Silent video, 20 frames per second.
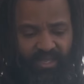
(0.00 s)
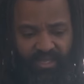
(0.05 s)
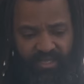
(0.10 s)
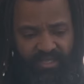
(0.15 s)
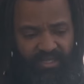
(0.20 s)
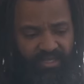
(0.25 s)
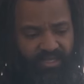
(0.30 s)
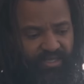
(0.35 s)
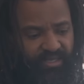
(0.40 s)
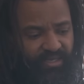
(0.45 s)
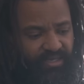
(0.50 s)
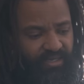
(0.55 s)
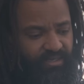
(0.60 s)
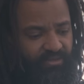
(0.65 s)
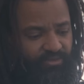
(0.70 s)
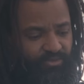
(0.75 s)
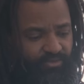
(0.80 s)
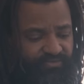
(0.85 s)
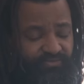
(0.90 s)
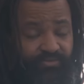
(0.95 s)

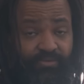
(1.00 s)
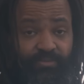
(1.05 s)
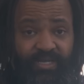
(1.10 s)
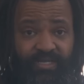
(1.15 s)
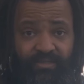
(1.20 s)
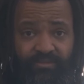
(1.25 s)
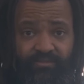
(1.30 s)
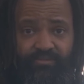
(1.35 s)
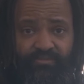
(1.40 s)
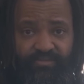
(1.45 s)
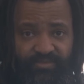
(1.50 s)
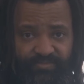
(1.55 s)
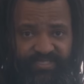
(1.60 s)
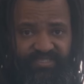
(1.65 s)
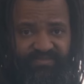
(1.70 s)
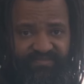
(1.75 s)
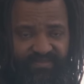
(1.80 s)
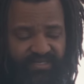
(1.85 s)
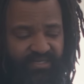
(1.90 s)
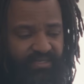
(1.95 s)
and during for my
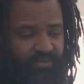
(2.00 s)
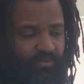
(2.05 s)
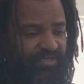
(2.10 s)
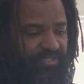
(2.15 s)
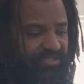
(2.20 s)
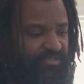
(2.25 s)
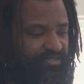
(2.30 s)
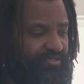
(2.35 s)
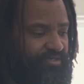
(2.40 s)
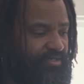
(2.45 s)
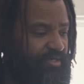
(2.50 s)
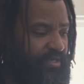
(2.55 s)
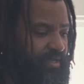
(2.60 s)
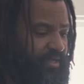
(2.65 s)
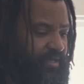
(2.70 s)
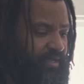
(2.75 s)
specifically winter.